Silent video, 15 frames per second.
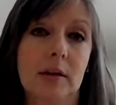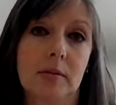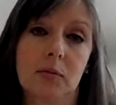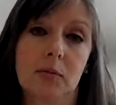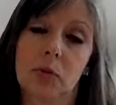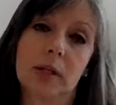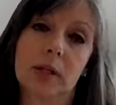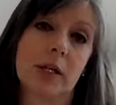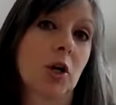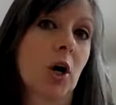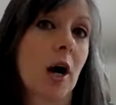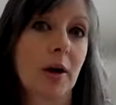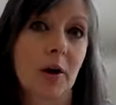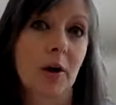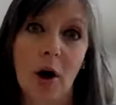really
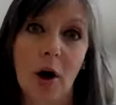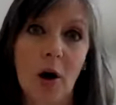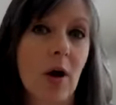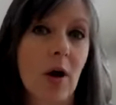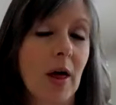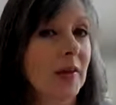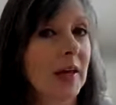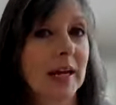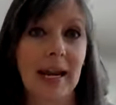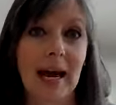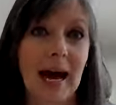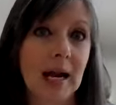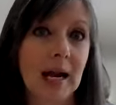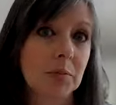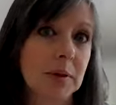not at all on the
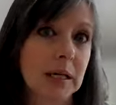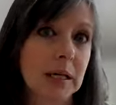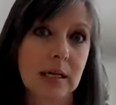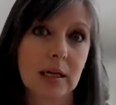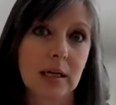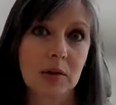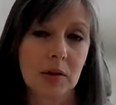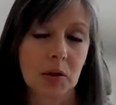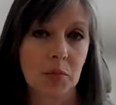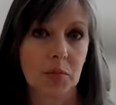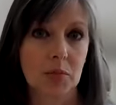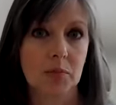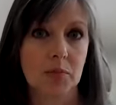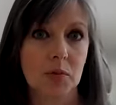anatomy either.